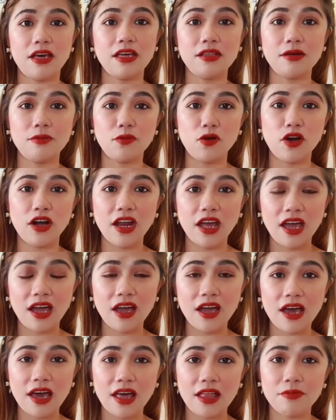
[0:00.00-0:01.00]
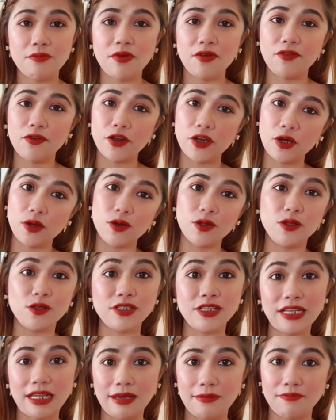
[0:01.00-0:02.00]
in the morning and before you go to
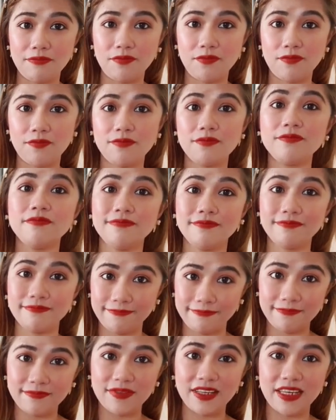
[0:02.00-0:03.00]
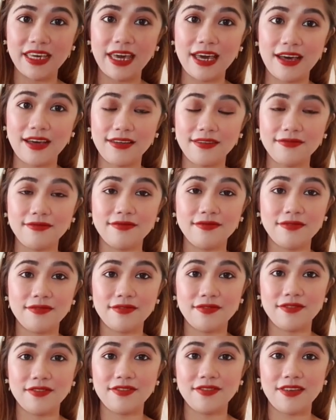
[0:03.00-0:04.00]
sleep. Yeah,
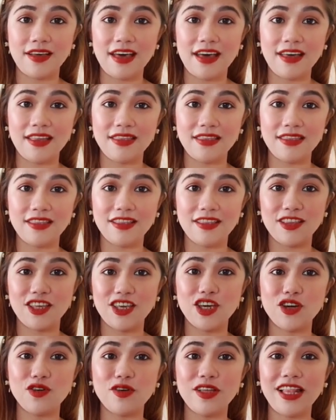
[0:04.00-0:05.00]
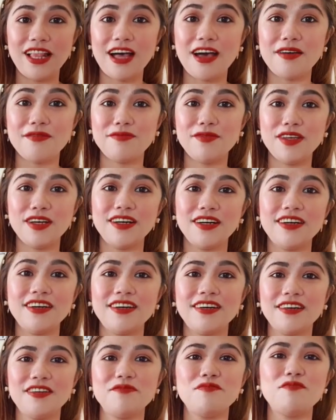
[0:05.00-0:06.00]
and you will have
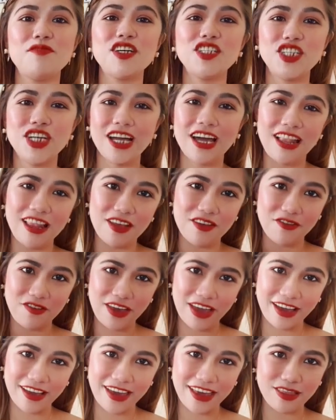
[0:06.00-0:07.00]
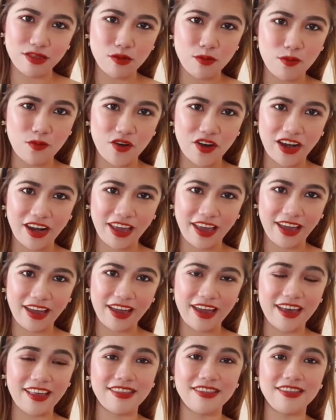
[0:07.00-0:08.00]
the magical effect in the
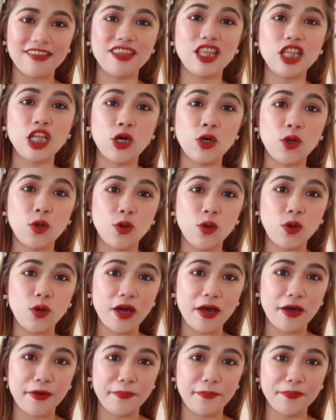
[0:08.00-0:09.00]
morning and no